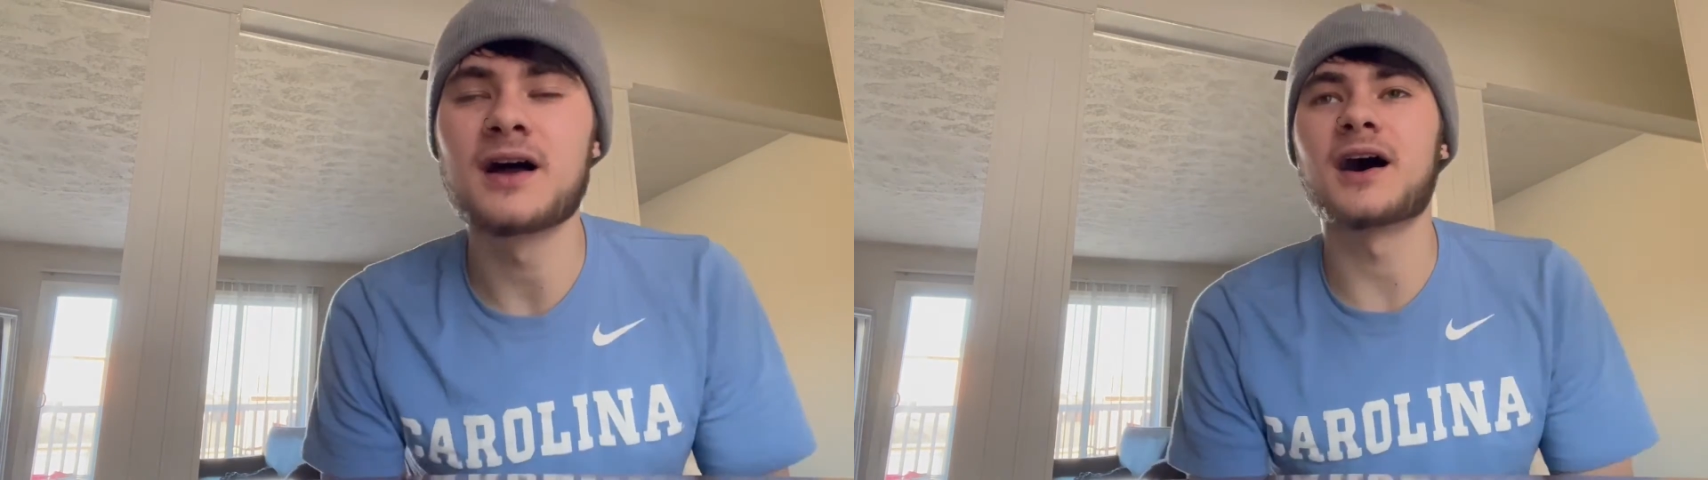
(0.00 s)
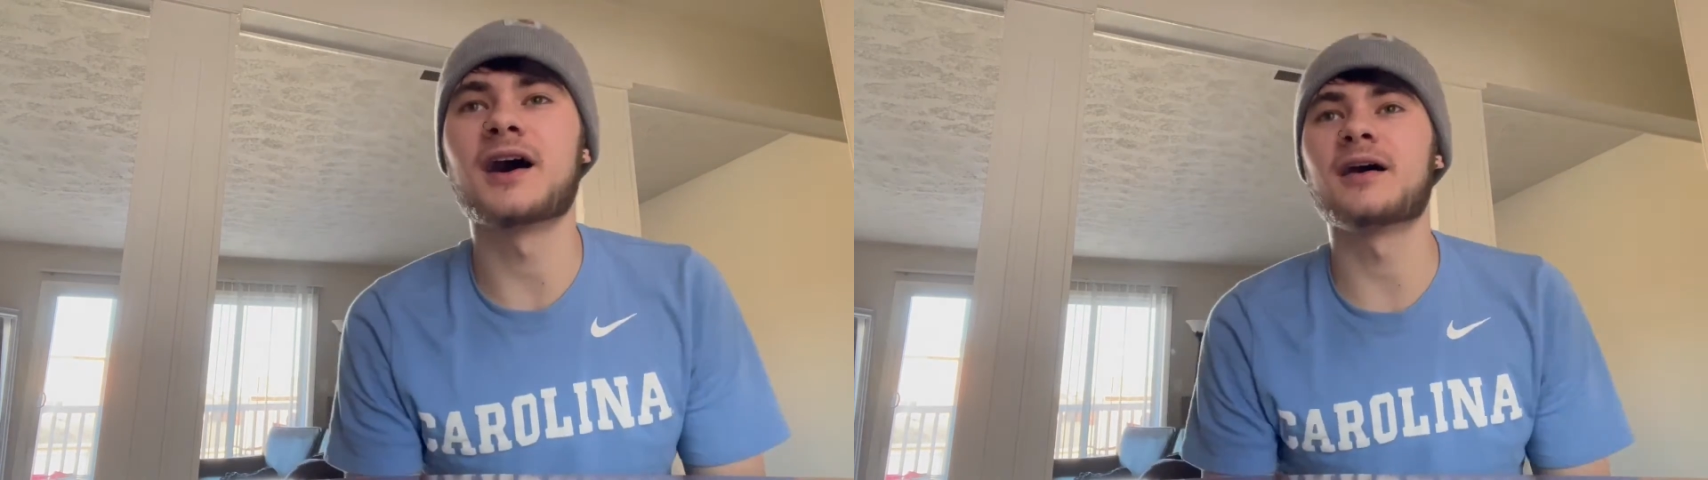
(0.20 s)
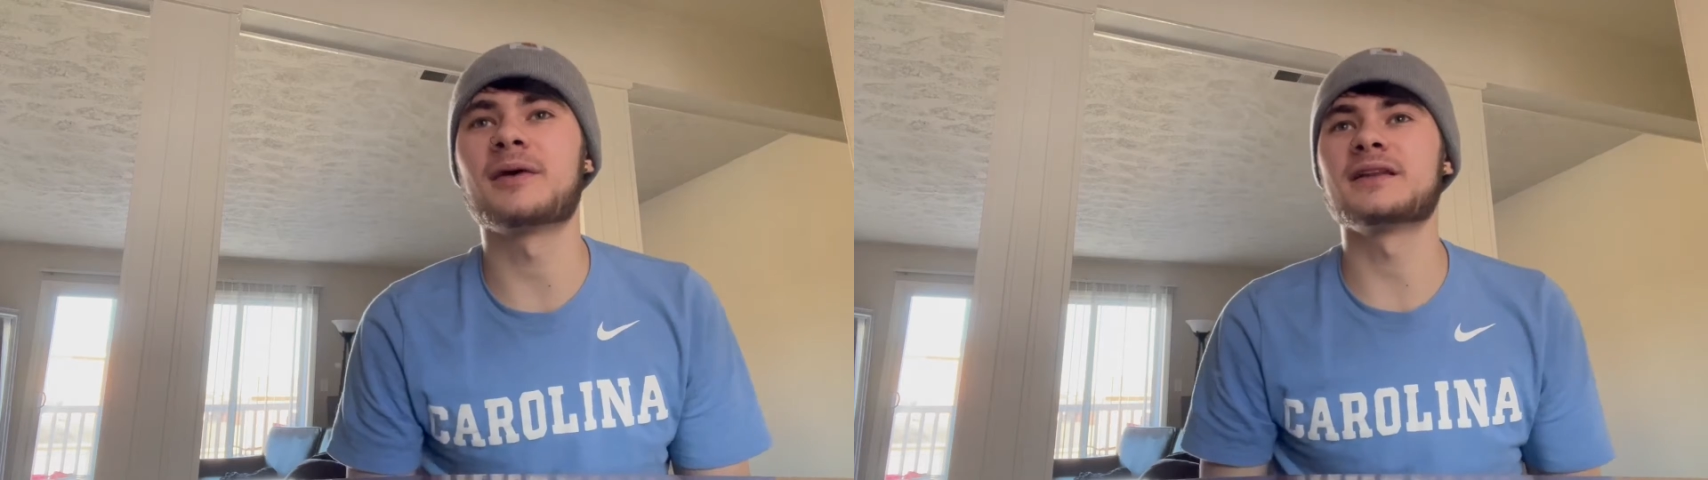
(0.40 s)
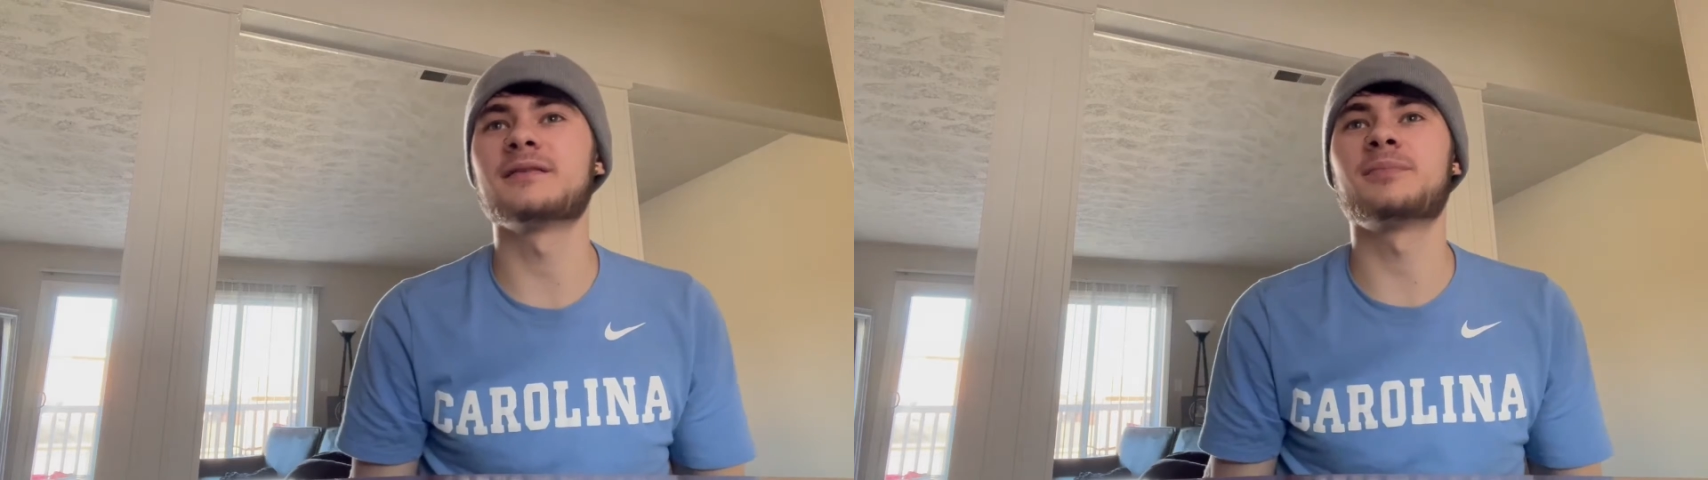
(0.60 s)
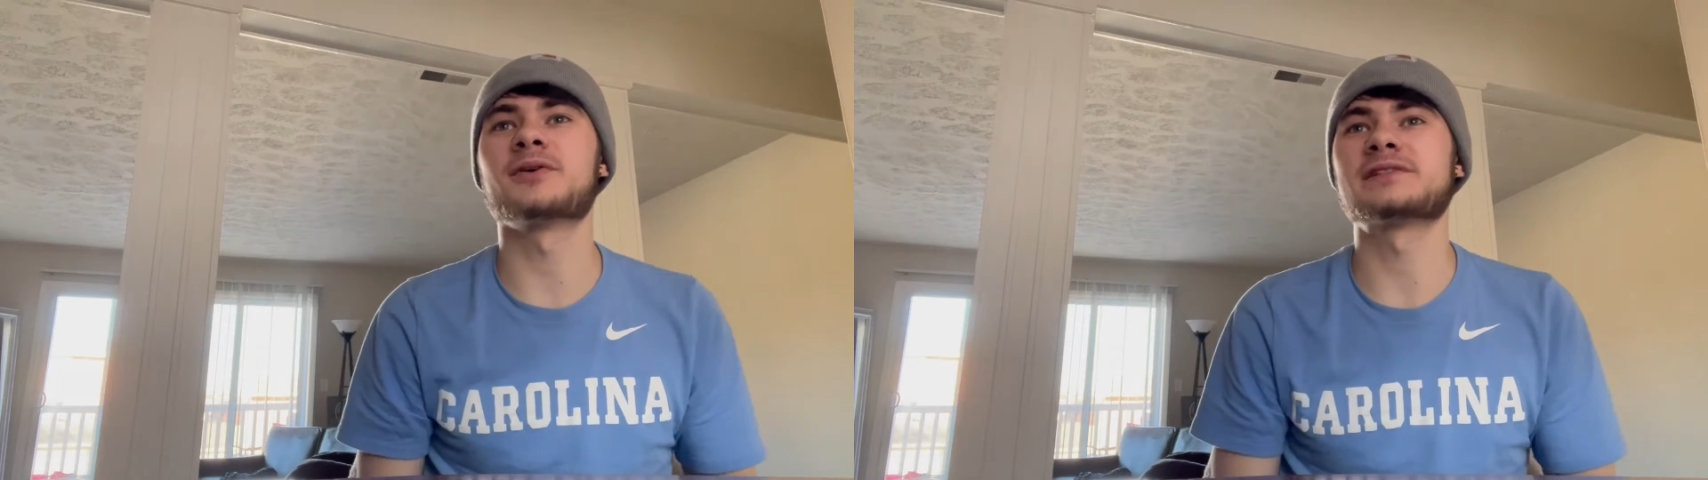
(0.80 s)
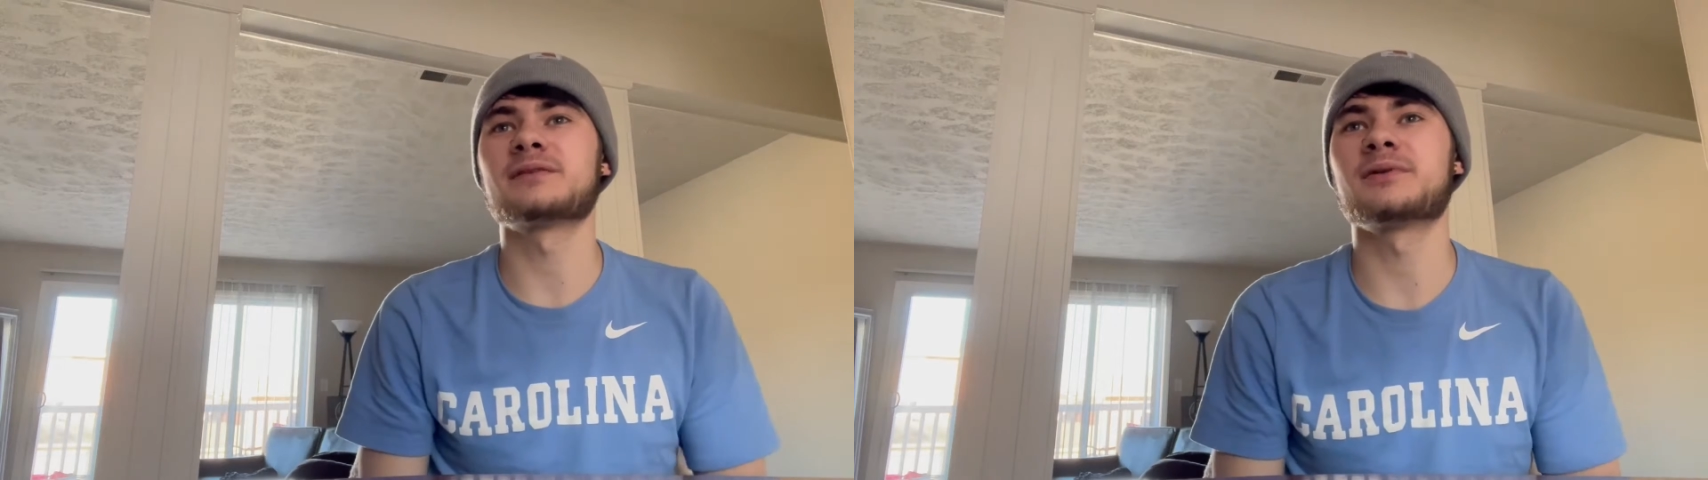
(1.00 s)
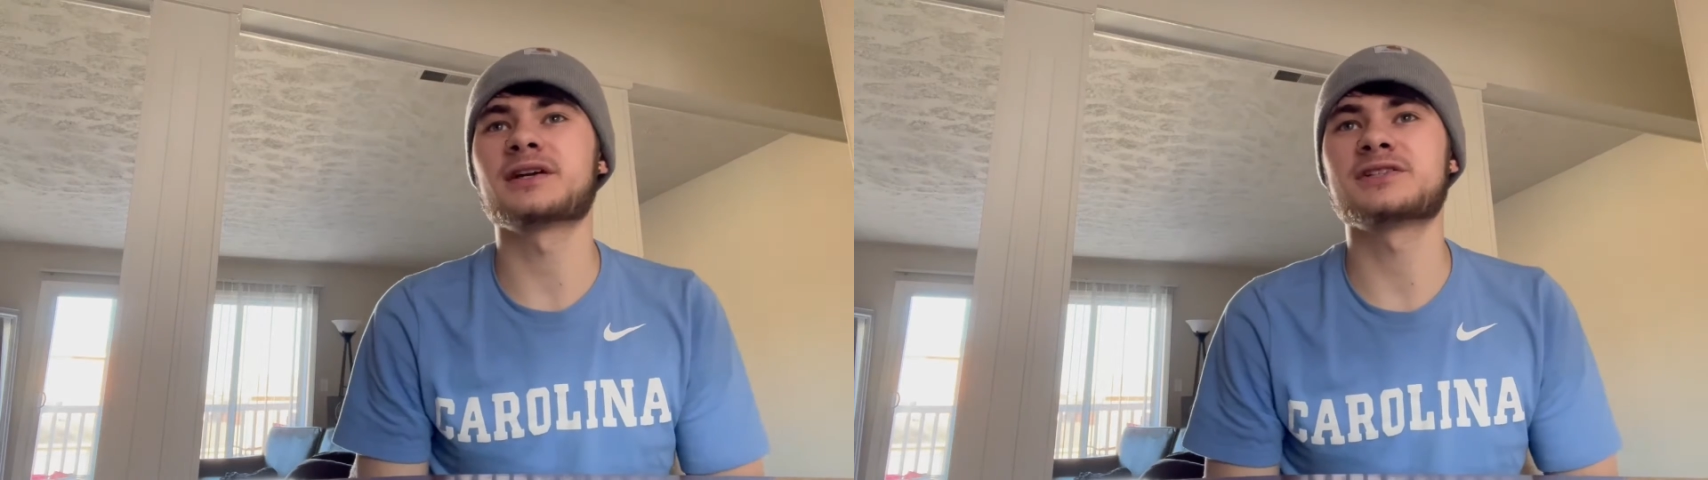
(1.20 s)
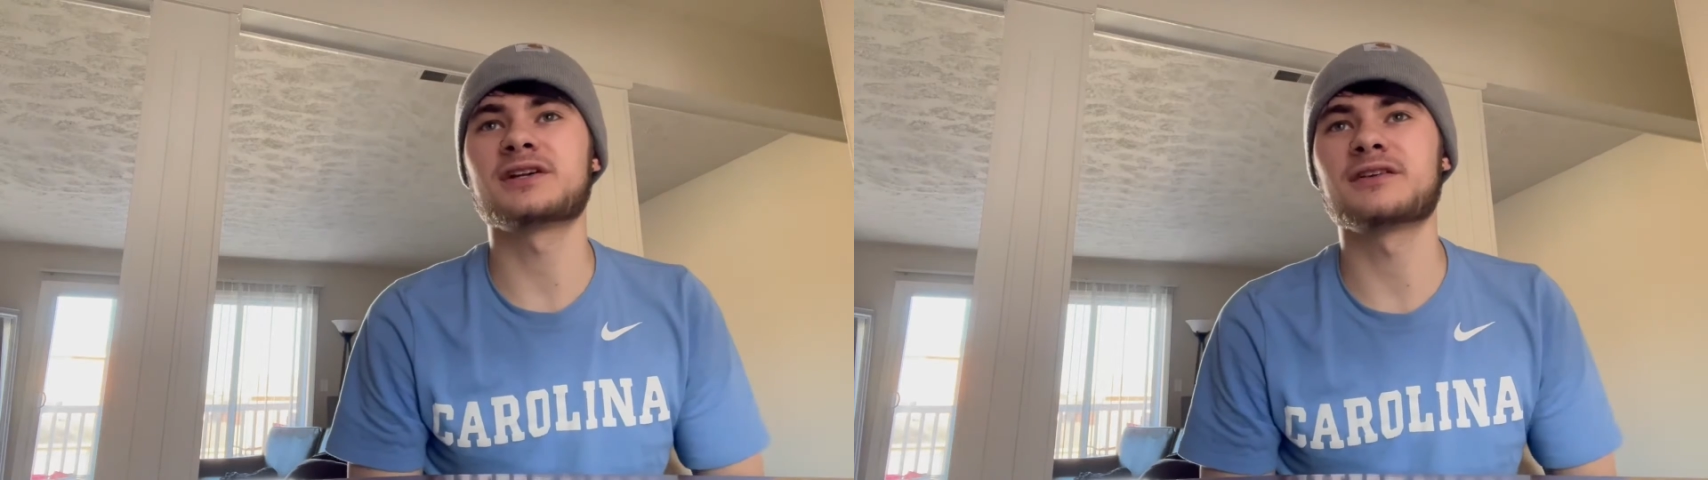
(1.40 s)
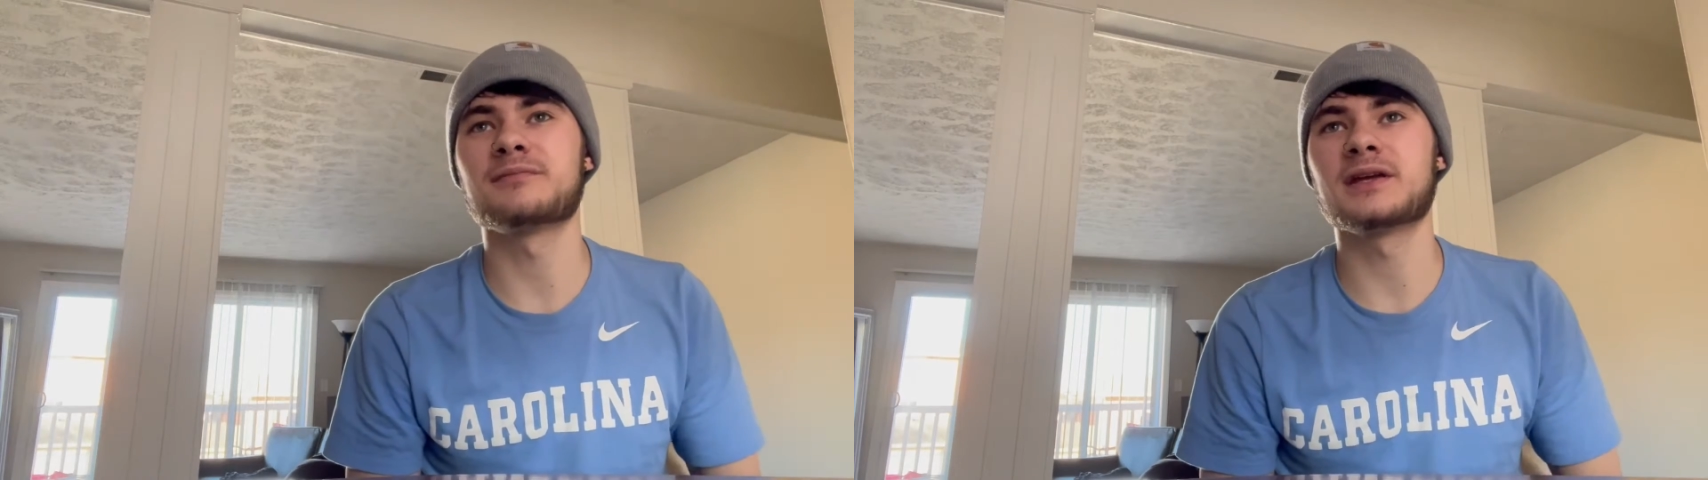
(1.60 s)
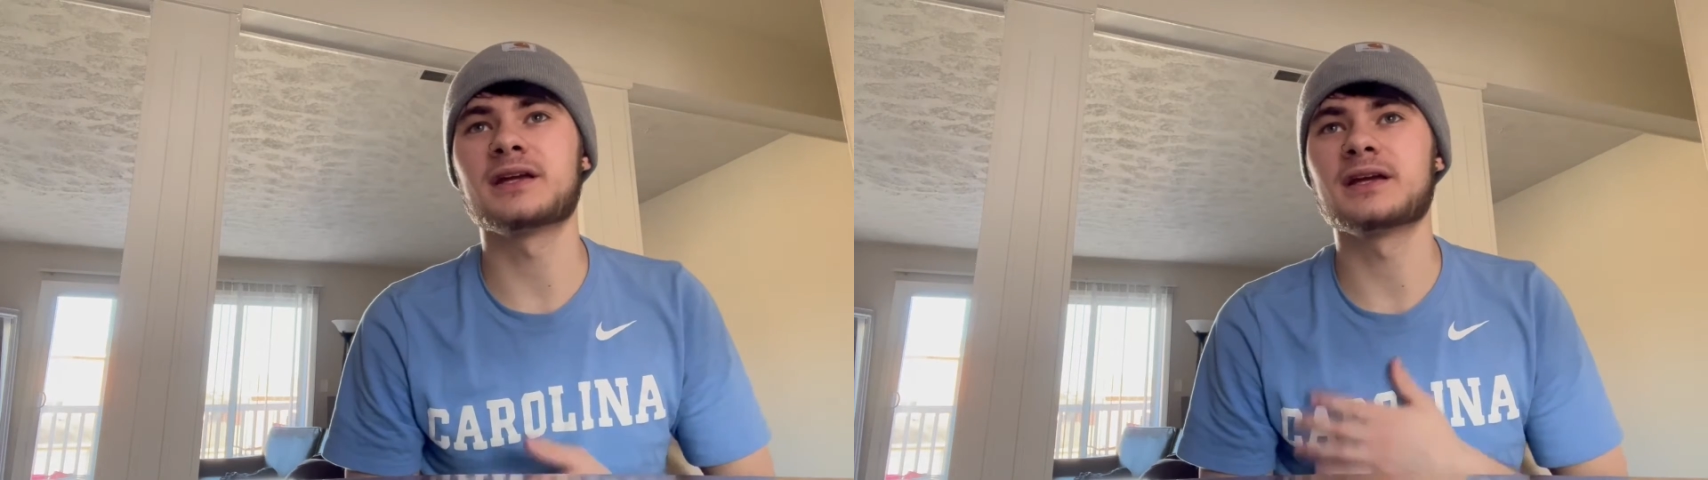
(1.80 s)
I did post a picture of
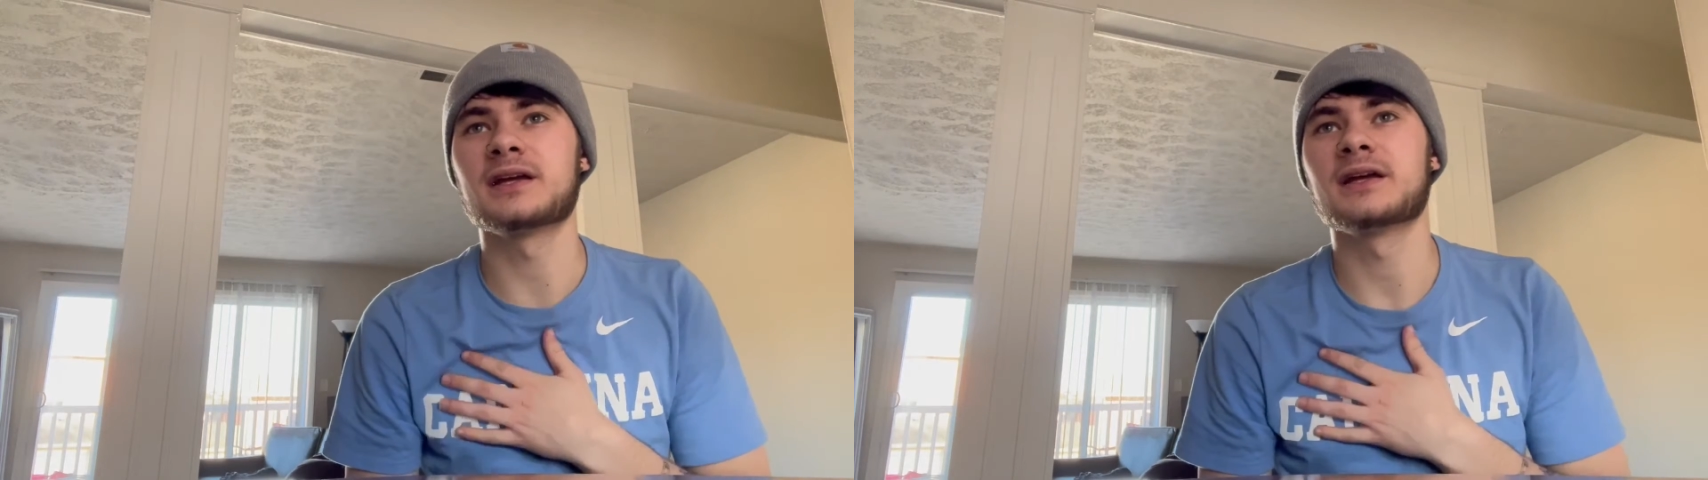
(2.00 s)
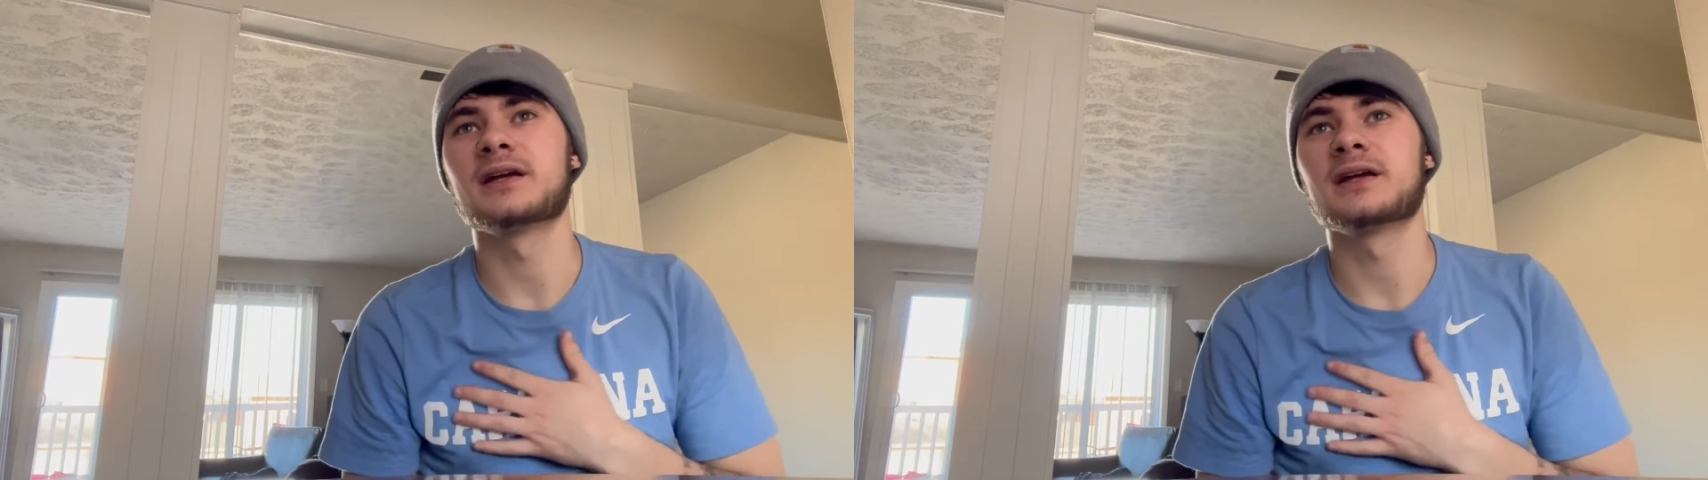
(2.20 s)
me